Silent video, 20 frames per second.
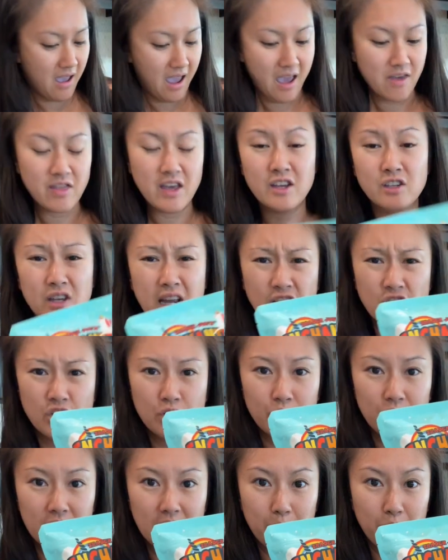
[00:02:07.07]
And it's
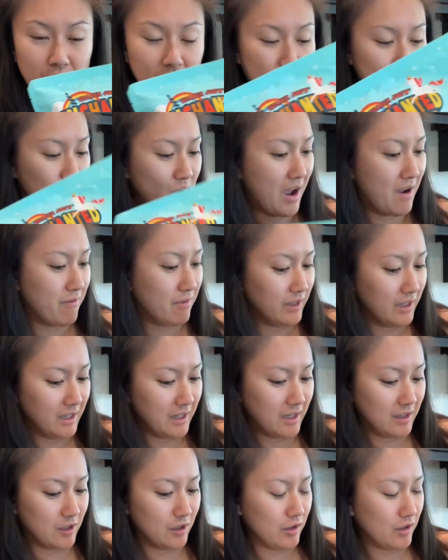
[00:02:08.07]
actually really pretty too. I really
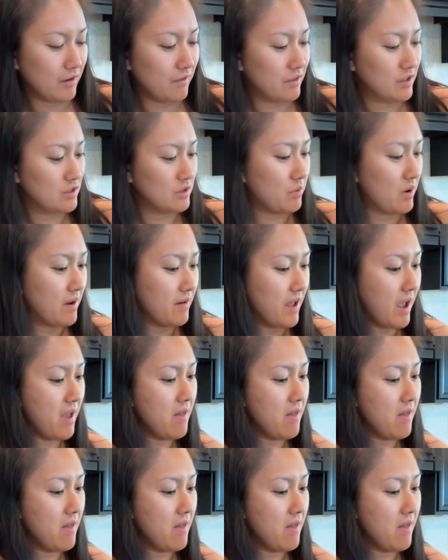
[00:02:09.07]
like the look of this one.